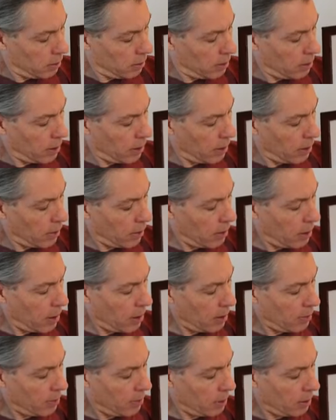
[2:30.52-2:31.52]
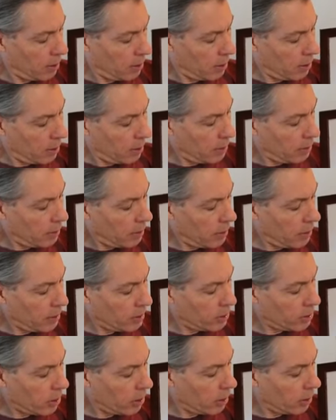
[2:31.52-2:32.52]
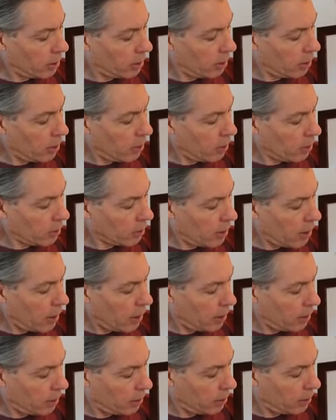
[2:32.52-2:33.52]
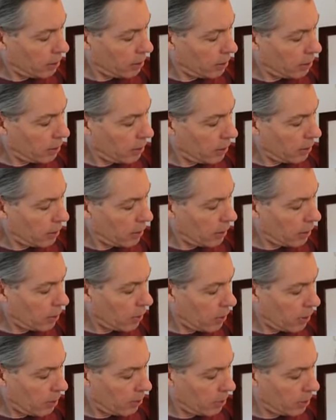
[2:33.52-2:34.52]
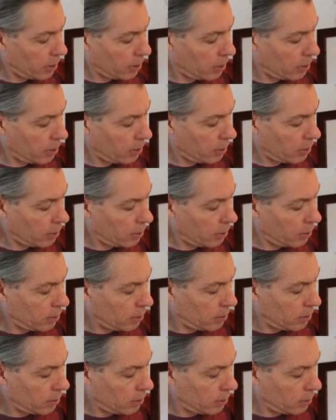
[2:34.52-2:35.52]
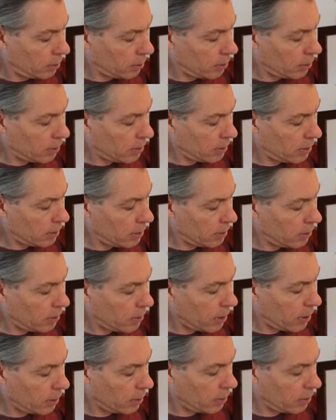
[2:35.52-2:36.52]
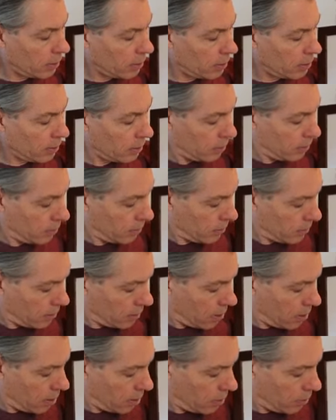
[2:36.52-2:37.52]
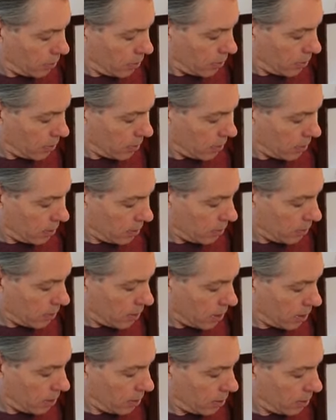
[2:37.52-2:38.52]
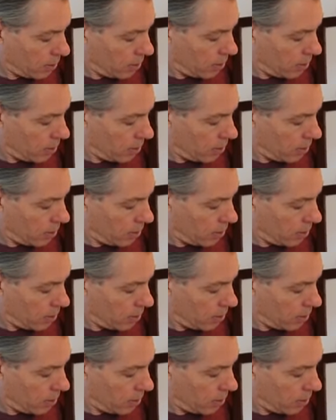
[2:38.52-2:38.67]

they go up, then they start on the lower right, and they go up. So it's this way. Okay, this one was this way.